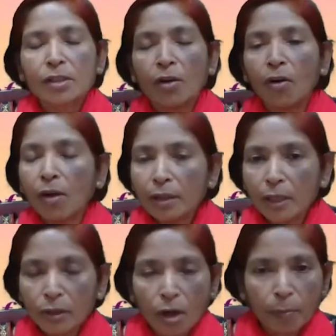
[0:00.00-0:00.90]
all
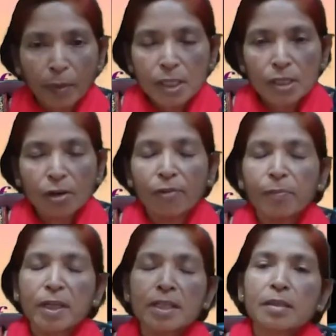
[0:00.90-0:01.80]
the topics
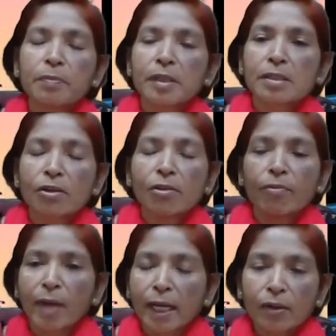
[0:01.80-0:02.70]
of principles of
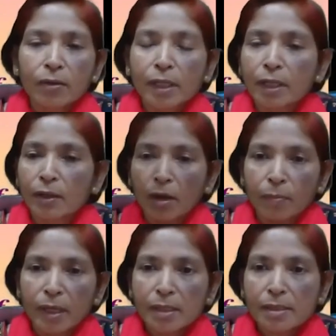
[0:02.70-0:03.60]

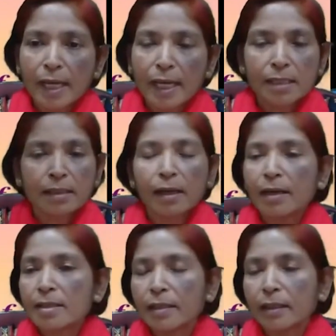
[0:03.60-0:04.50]
microeconomics like
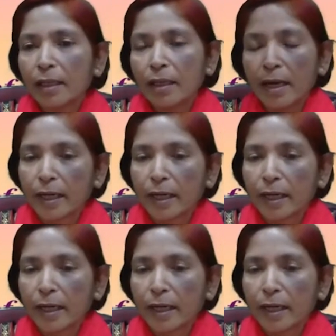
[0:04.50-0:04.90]
scarcity